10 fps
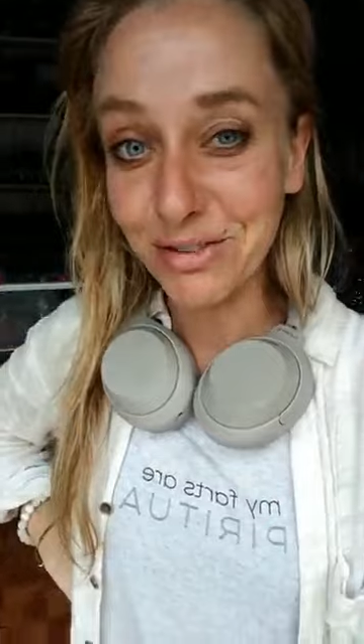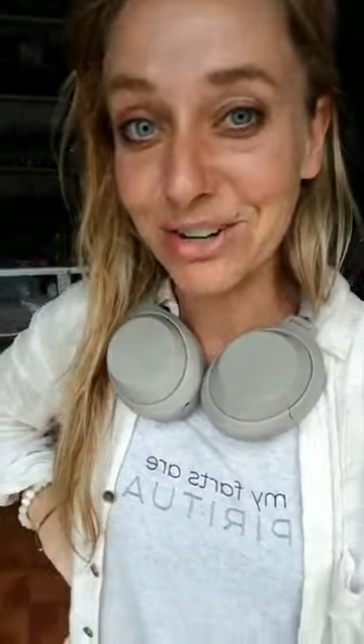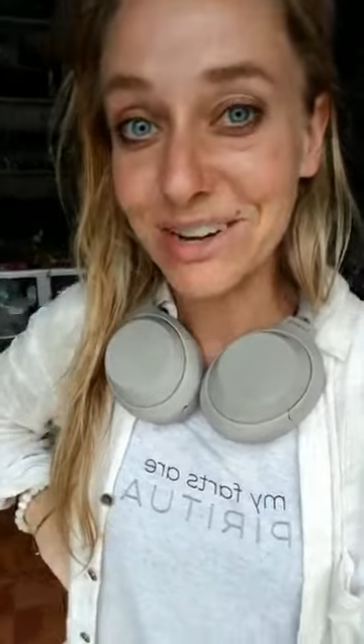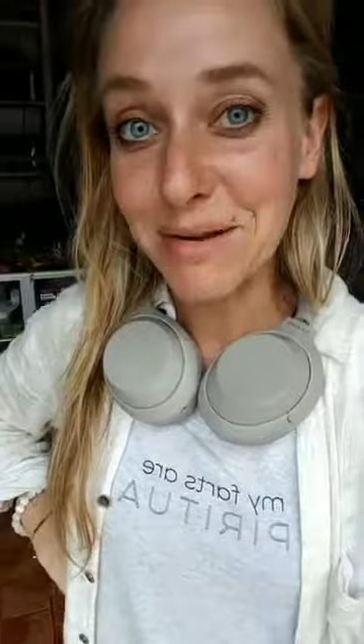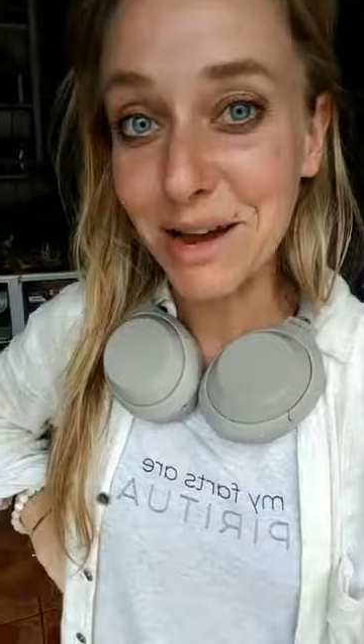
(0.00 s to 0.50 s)

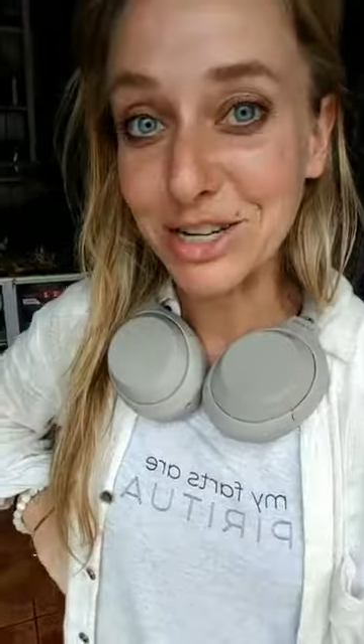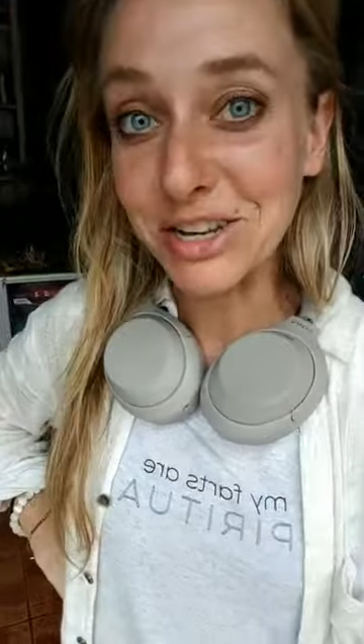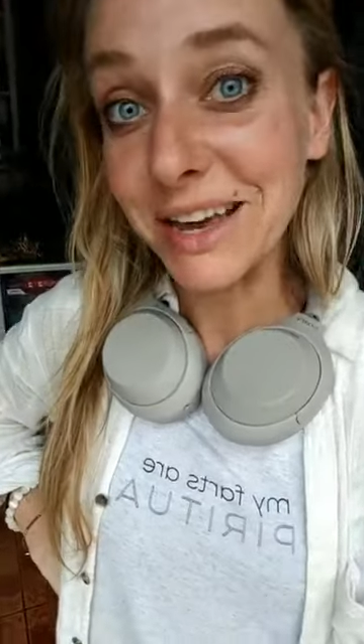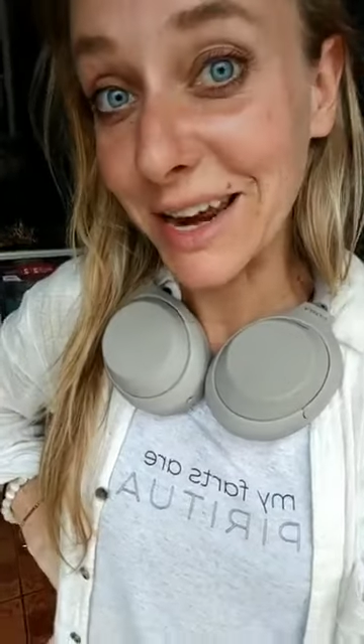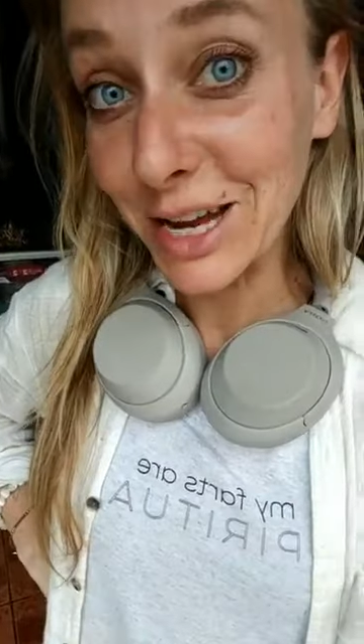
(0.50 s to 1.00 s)
first time
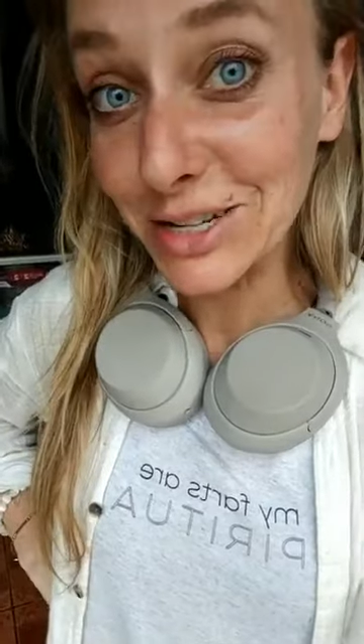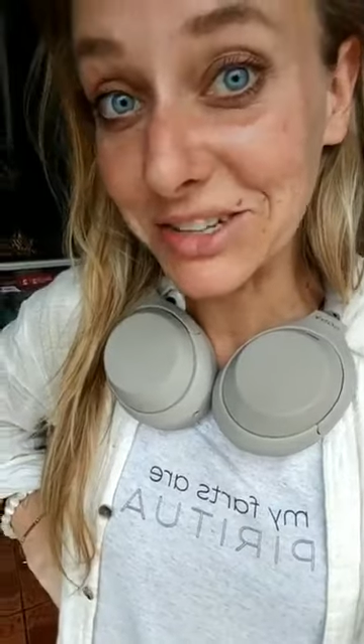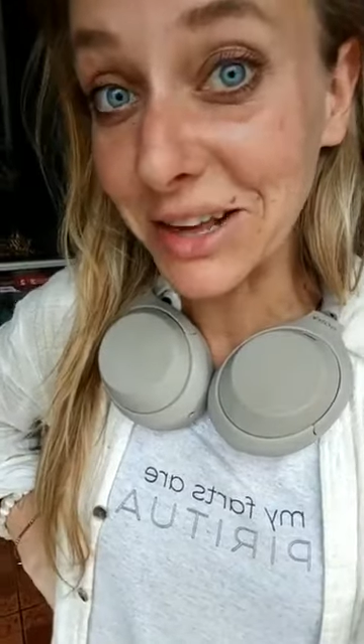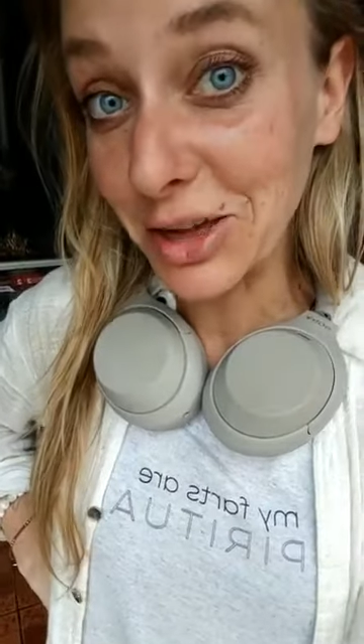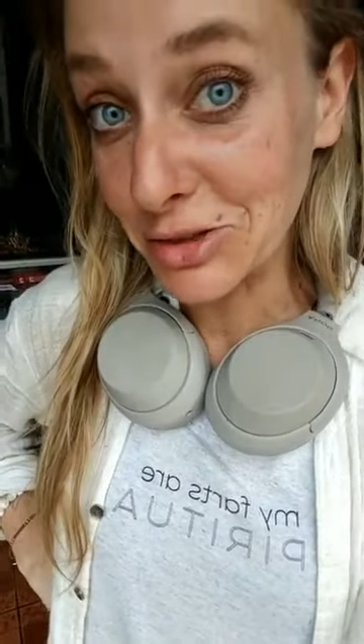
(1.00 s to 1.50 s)
actually getting
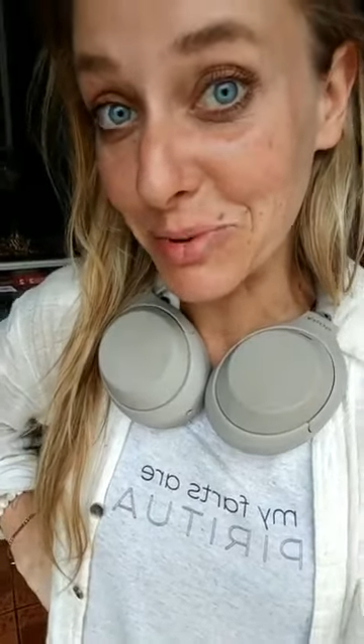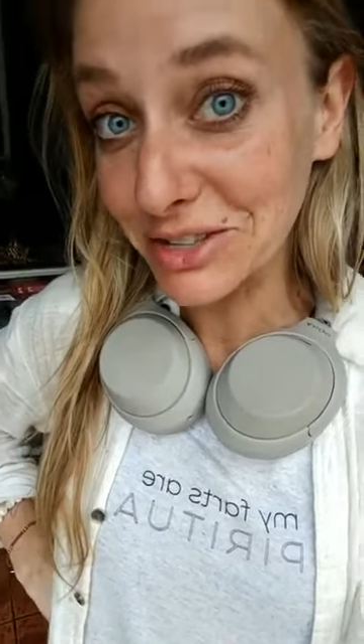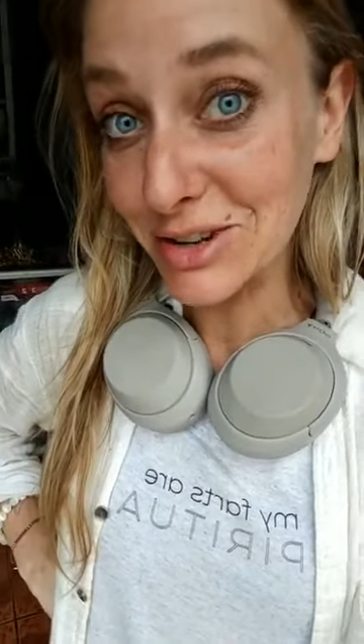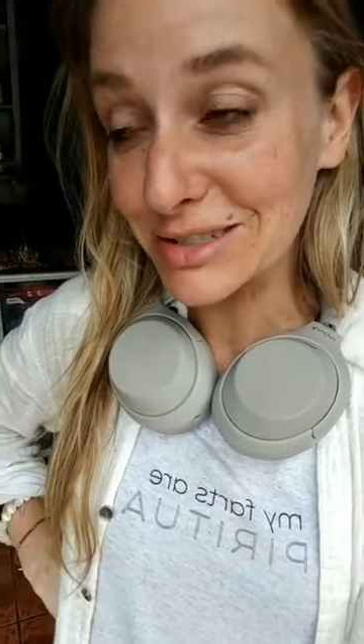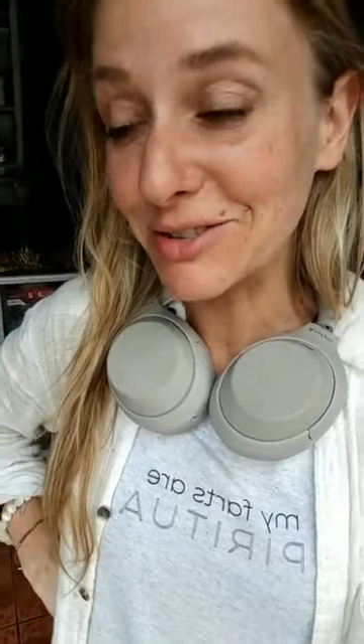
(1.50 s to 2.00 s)
into like the
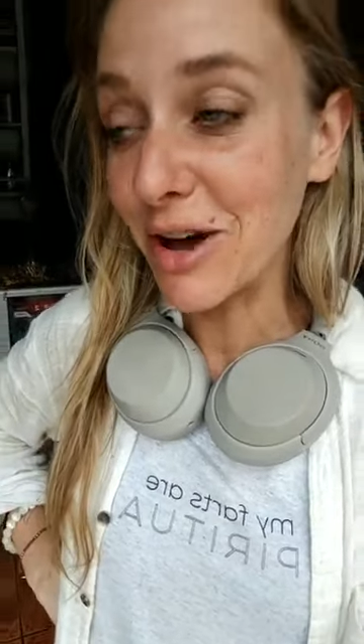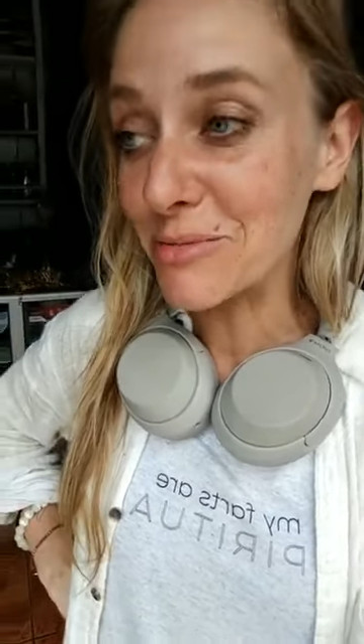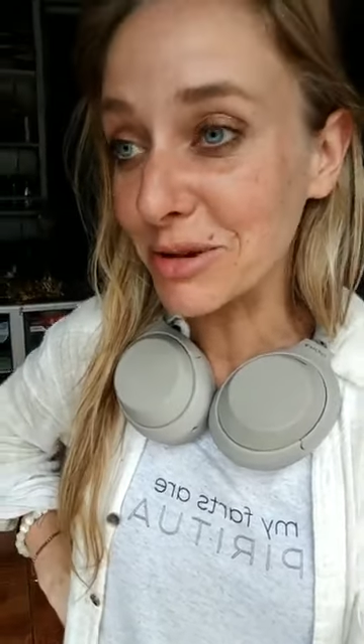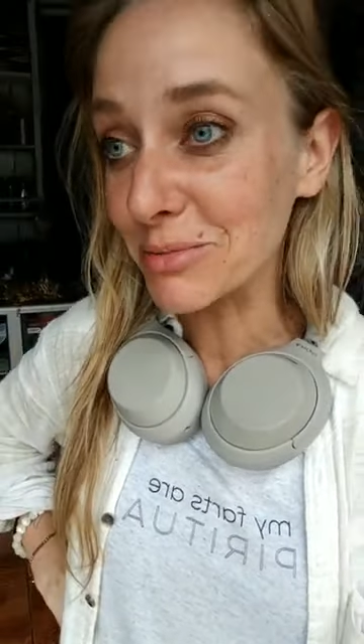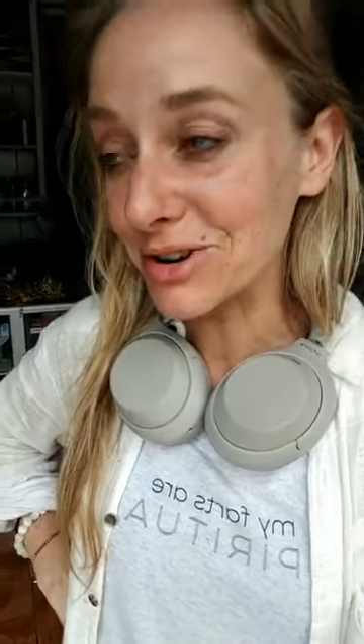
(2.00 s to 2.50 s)
business of
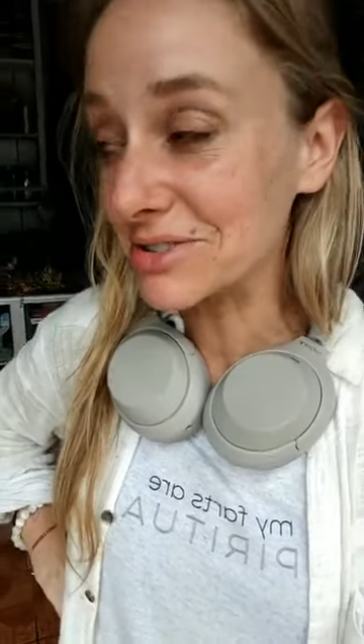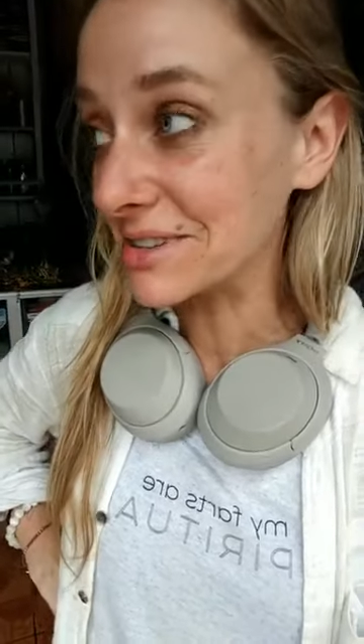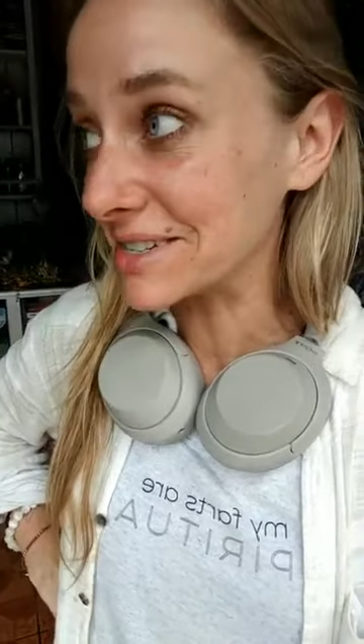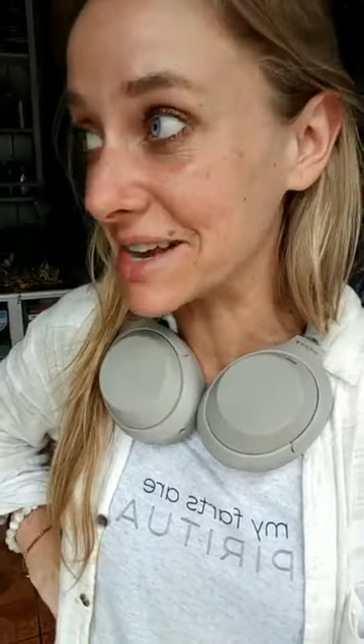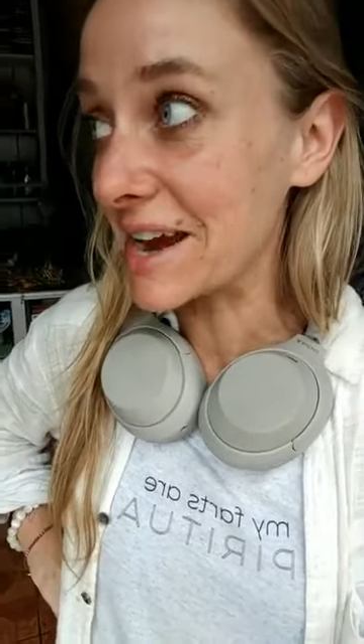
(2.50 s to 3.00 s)
hummingbirds
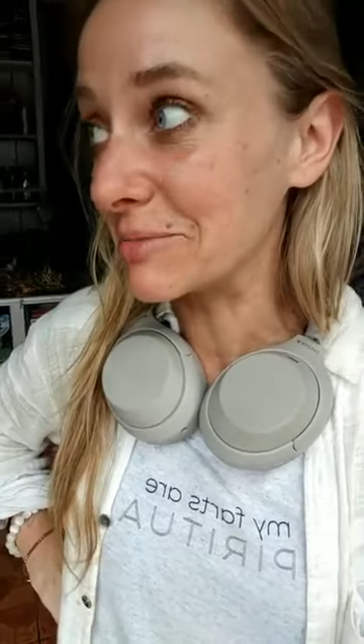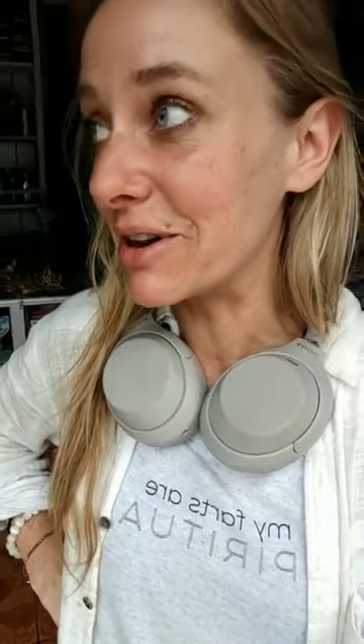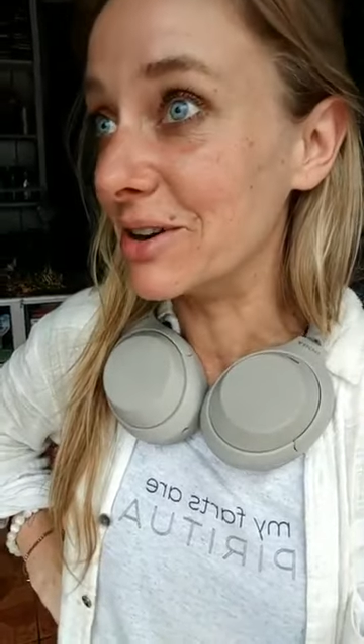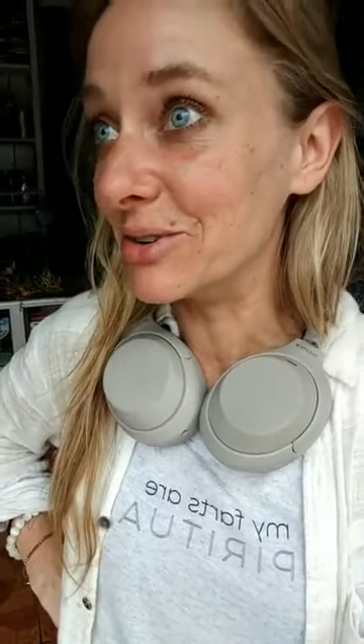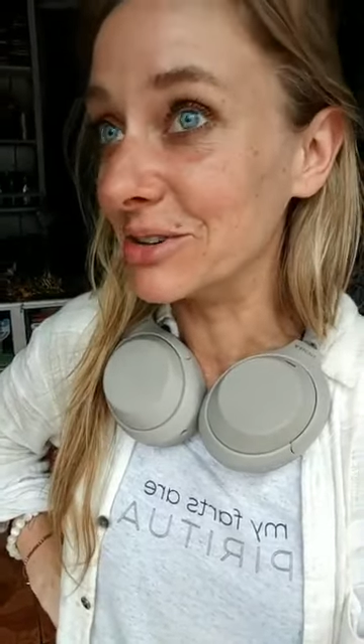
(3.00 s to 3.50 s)
and designing
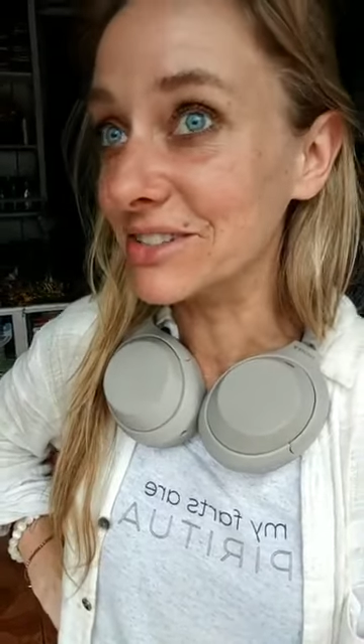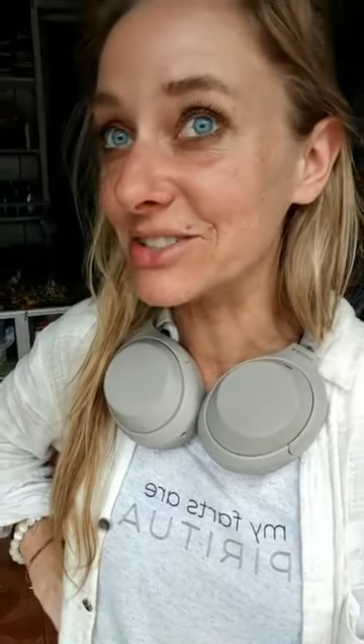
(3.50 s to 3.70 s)
my own,